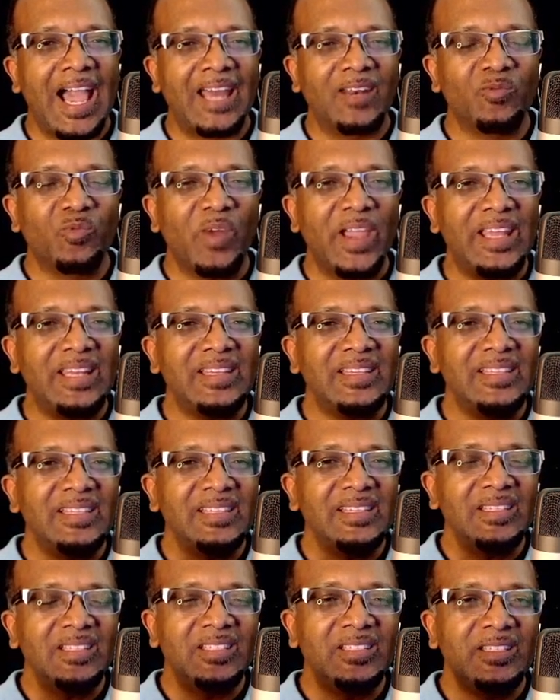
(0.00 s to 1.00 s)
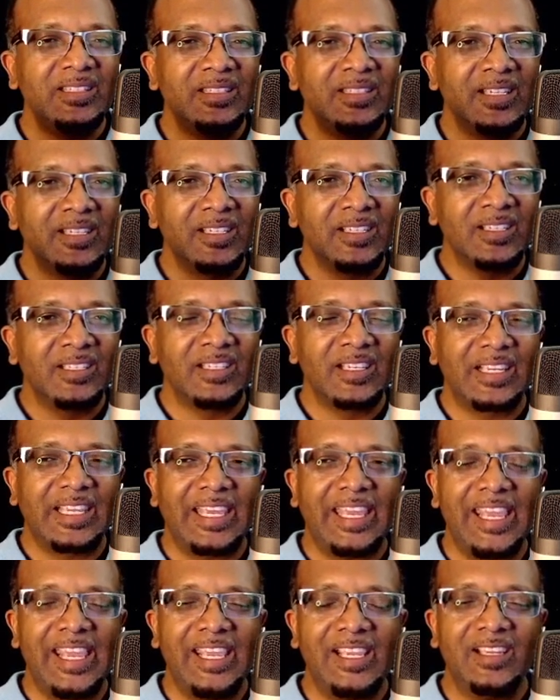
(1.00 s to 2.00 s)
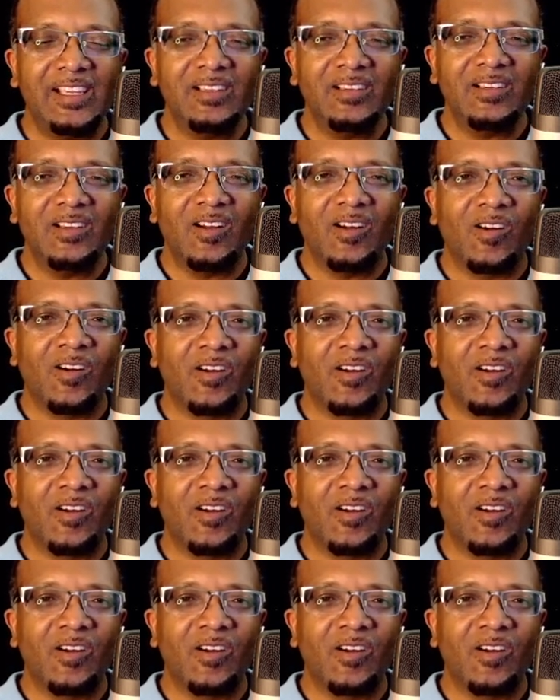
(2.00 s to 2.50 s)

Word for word: And when the, the king